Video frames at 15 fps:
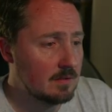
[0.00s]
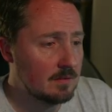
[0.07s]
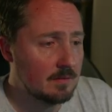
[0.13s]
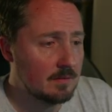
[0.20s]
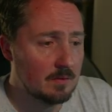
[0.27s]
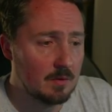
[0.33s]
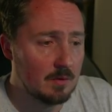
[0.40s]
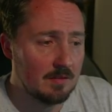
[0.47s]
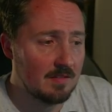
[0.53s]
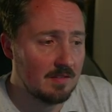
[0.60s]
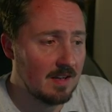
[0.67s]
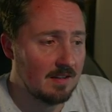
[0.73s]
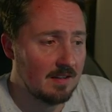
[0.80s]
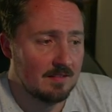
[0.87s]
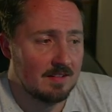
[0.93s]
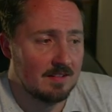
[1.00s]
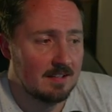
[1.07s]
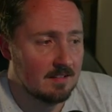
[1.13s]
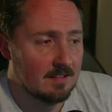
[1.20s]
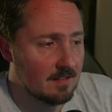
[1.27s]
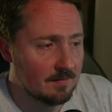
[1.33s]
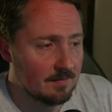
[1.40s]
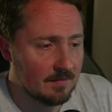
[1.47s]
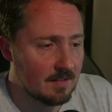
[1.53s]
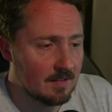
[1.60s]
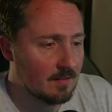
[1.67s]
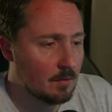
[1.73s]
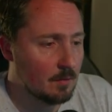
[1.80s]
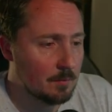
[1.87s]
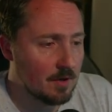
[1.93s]
25. There's
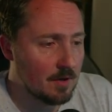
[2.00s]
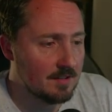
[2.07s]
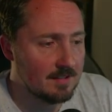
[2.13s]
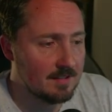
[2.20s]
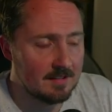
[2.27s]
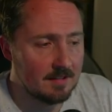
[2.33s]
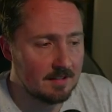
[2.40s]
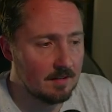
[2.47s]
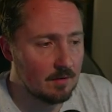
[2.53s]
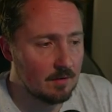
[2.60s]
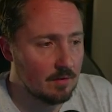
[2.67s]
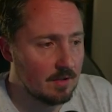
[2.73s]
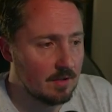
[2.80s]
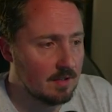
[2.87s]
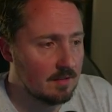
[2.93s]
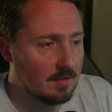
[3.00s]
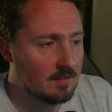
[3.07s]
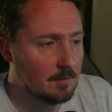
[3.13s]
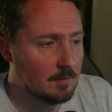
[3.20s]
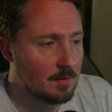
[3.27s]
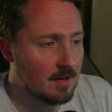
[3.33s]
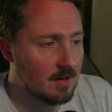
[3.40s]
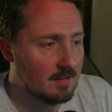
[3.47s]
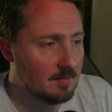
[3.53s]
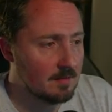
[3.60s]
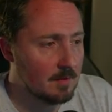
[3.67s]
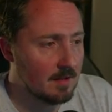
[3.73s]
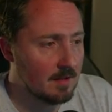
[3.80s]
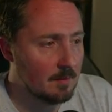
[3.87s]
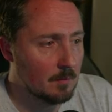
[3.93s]
no prices here that are really surprising me
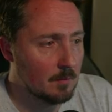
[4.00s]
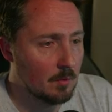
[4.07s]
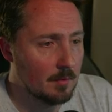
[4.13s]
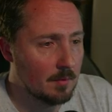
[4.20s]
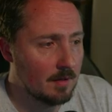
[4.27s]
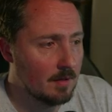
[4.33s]
at the moment.